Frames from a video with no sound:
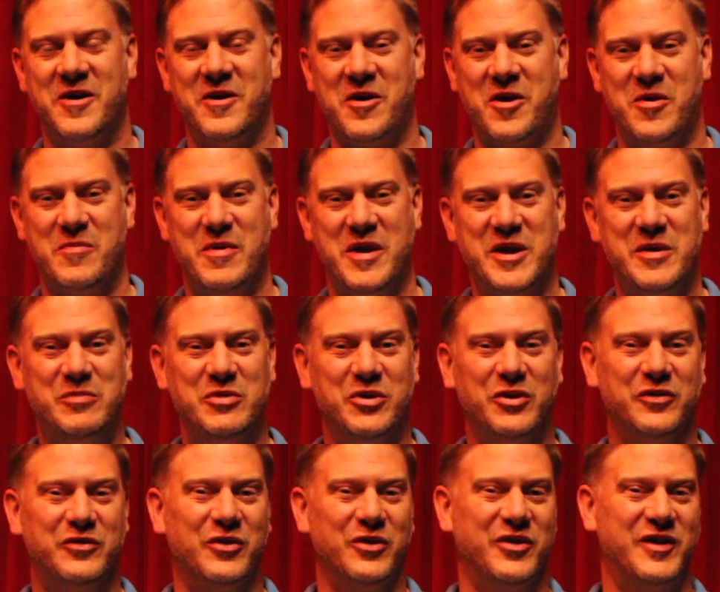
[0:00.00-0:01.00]
there are many
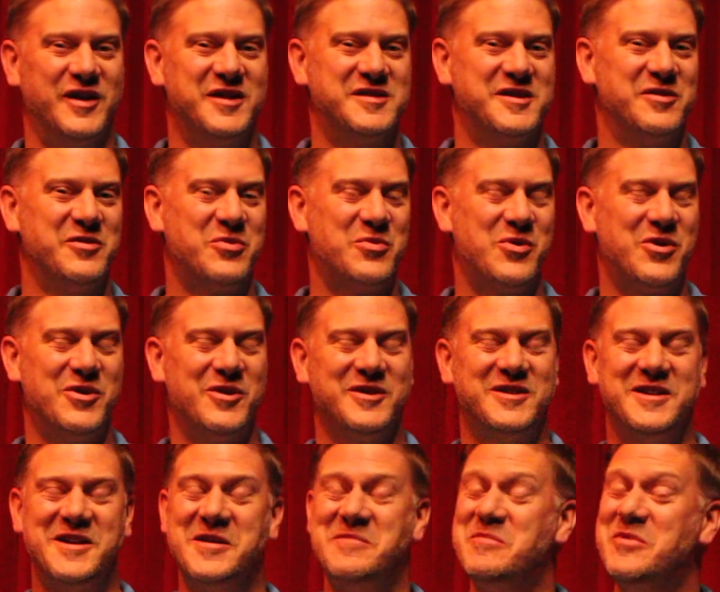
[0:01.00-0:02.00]
beautiful things in the
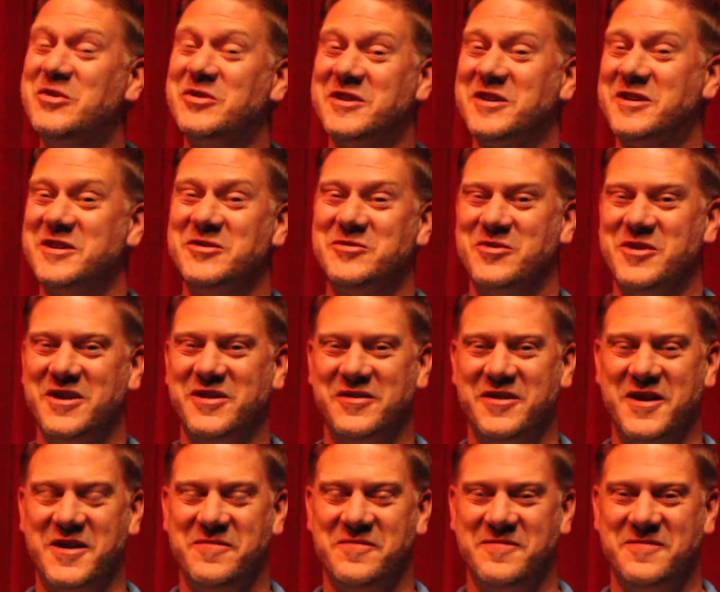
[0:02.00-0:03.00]
world, and music is one of
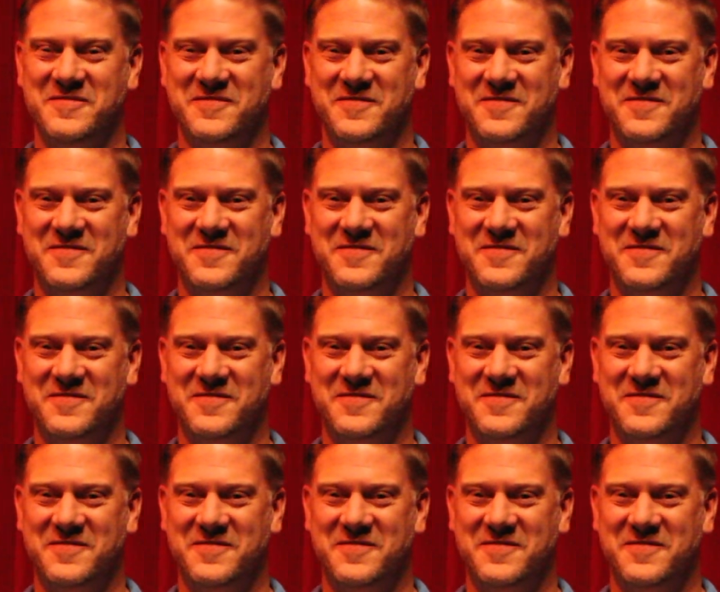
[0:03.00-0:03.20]
them.